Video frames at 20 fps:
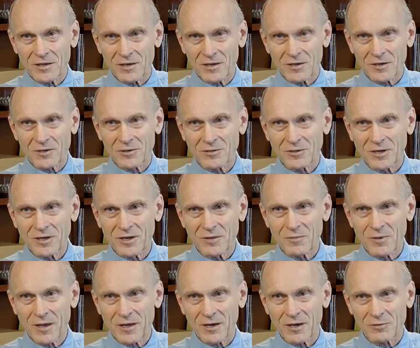insulin
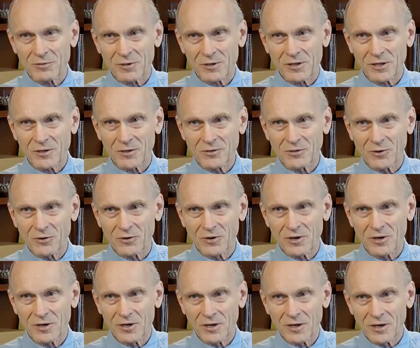independence with single
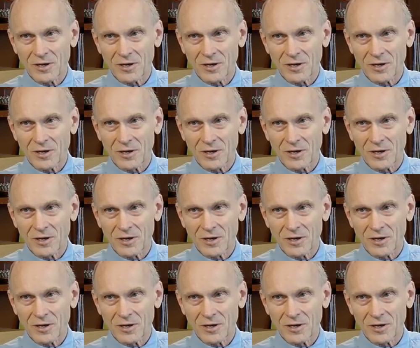donor,